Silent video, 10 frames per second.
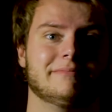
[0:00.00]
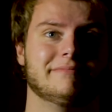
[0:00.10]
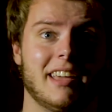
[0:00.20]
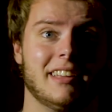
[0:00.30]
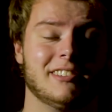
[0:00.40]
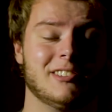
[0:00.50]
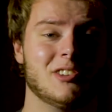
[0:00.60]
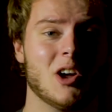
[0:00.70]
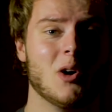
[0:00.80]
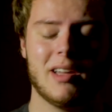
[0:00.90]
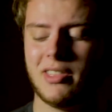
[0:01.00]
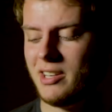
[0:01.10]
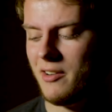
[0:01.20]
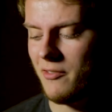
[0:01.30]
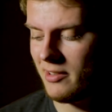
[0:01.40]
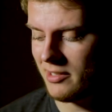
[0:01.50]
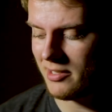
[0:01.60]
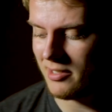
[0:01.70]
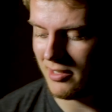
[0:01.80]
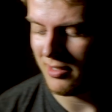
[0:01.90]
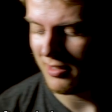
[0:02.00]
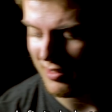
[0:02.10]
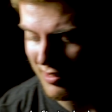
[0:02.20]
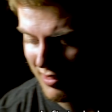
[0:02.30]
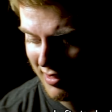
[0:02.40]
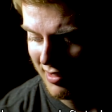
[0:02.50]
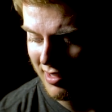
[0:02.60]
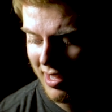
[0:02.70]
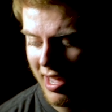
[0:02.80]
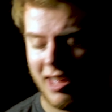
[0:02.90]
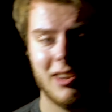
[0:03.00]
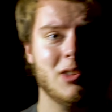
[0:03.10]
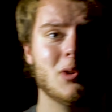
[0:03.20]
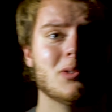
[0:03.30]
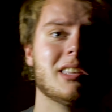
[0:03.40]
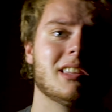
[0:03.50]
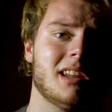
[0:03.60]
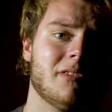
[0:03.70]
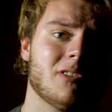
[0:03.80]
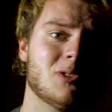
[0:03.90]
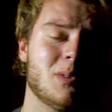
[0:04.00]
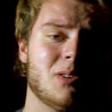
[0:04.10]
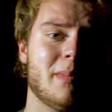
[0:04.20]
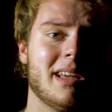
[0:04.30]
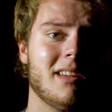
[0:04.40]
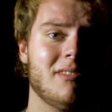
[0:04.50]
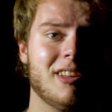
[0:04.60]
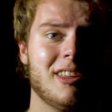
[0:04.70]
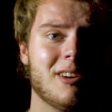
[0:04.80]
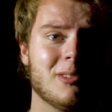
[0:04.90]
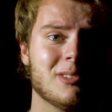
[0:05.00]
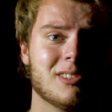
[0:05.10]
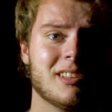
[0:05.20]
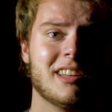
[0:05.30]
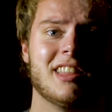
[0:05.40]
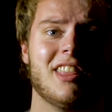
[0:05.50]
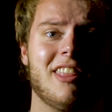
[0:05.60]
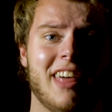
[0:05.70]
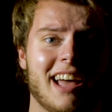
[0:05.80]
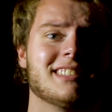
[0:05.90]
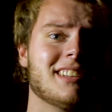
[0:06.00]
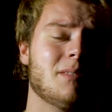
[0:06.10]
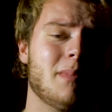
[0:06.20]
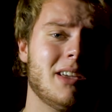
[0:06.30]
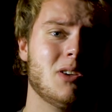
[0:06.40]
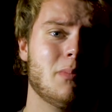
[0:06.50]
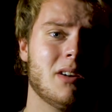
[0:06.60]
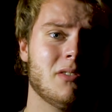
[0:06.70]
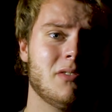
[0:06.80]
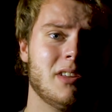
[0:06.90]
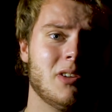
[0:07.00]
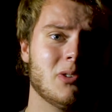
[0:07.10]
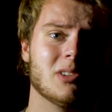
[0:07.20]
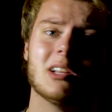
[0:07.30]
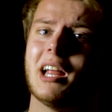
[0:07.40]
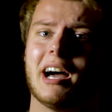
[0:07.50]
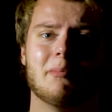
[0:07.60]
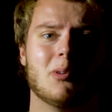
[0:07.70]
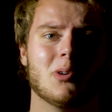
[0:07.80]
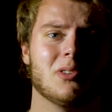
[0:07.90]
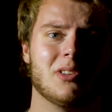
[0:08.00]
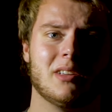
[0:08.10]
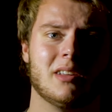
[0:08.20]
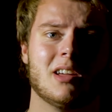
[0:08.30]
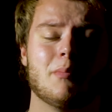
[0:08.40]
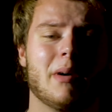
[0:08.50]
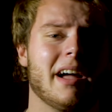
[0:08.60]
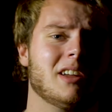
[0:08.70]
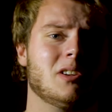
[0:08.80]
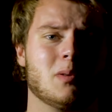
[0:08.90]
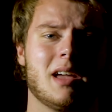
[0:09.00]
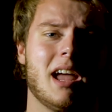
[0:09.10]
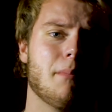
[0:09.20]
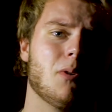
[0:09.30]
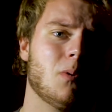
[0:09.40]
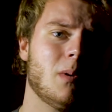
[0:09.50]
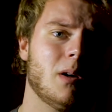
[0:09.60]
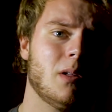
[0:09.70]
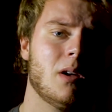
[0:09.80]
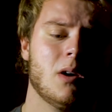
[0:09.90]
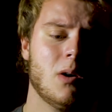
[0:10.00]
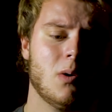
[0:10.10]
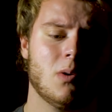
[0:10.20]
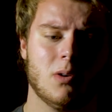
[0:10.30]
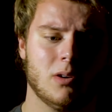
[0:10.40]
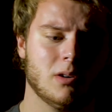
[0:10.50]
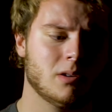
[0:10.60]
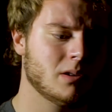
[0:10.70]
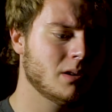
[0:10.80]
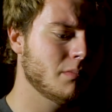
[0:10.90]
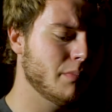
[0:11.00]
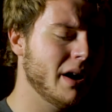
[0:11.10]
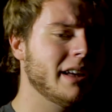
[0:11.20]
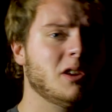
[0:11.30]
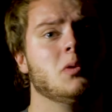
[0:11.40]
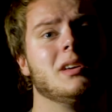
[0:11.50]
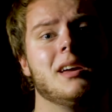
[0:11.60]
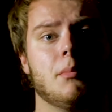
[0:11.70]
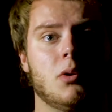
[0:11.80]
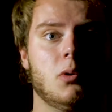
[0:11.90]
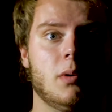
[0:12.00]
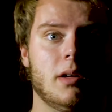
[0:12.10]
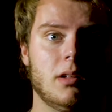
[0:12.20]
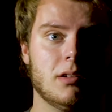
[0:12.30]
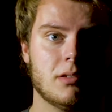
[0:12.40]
And knowing the difference and using the difference when you're making videos, that's gonna make you better videos. A lot more than buying a new camera will, or buying a new gimbal will.